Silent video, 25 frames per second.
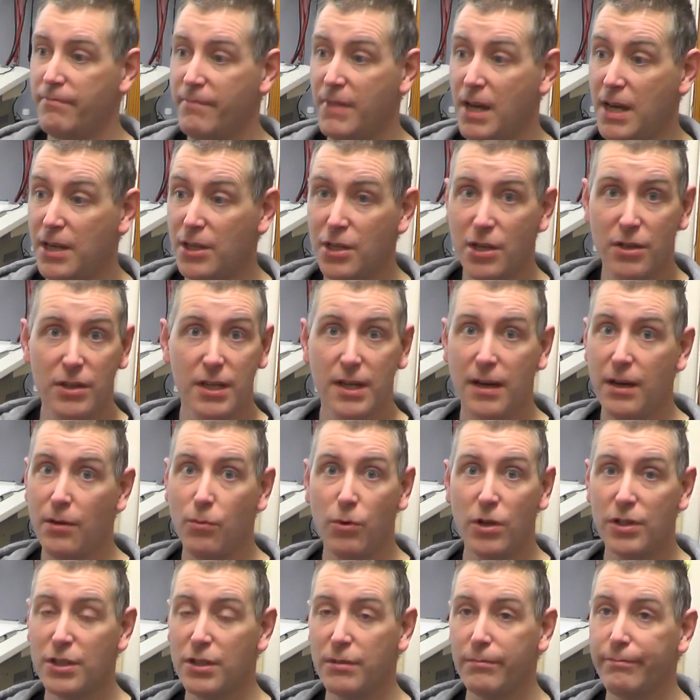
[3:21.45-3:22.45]
It turns out it
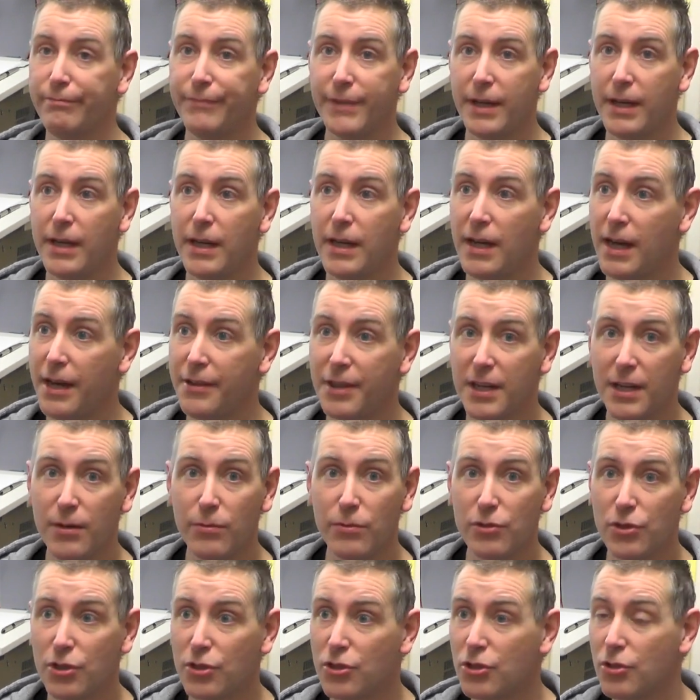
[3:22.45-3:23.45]
wasn't. Uh, I think it
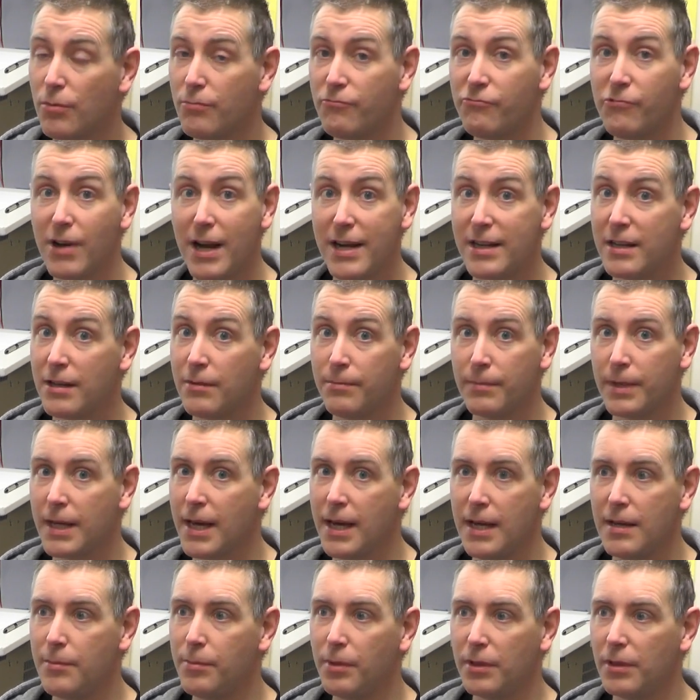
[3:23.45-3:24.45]
was just some random
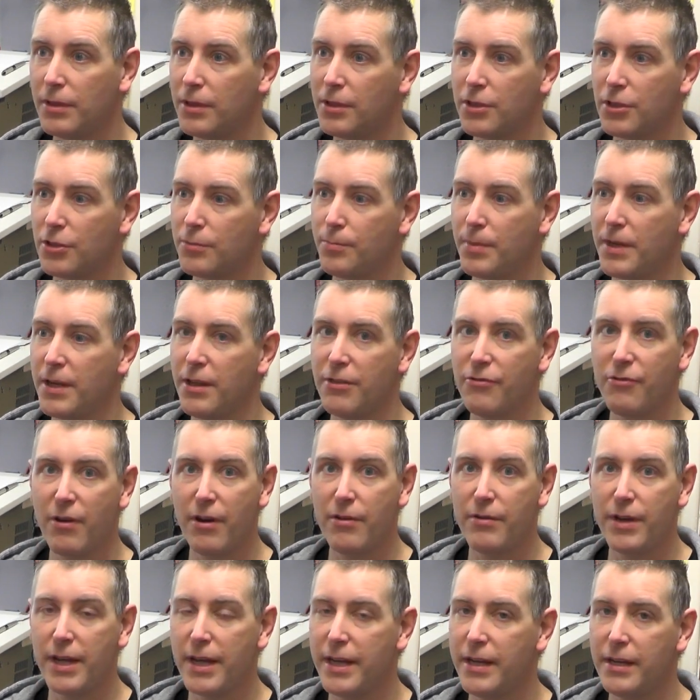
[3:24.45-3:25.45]
cable that had just been
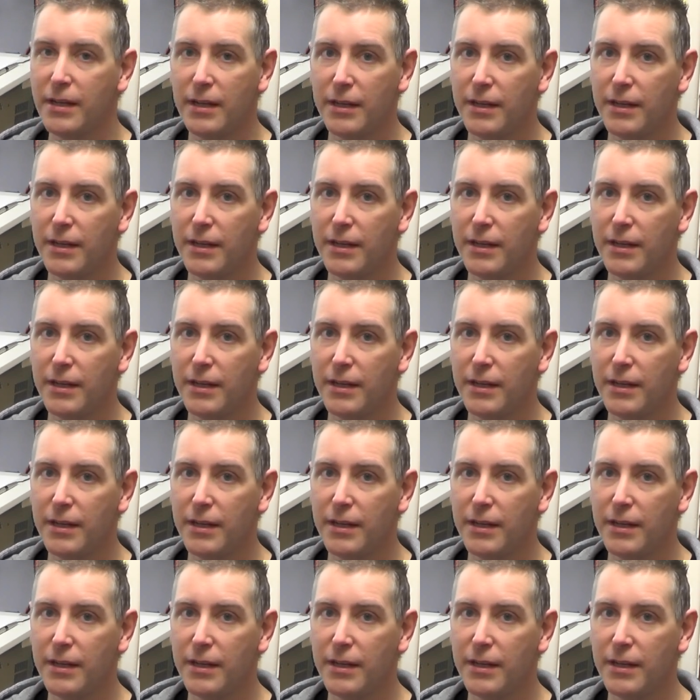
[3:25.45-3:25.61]
thrown in,